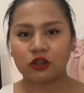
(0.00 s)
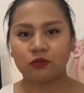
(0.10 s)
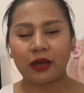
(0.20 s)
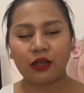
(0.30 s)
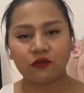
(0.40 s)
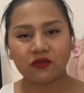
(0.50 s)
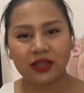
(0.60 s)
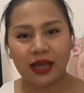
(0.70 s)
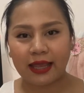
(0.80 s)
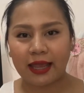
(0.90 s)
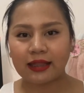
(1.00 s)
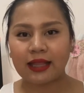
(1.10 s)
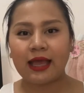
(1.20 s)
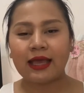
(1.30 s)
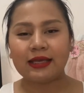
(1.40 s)
despite of the diet,
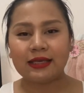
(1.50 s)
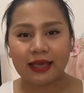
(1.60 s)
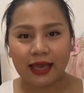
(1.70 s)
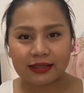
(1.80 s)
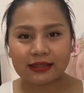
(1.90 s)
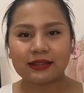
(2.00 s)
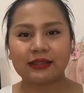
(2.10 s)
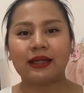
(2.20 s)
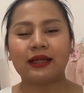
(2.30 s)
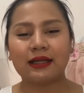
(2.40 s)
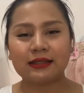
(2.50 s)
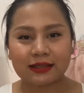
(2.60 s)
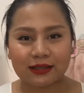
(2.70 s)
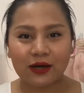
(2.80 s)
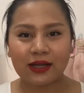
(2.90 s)
yes,
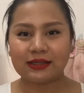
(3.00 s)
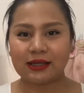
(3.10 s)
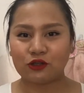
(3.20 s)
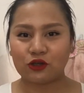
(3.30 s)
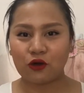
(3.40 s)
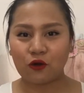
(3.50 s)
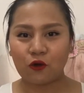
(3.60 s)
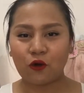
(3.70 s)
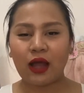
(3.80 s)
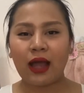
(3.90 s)
cesarean section ako.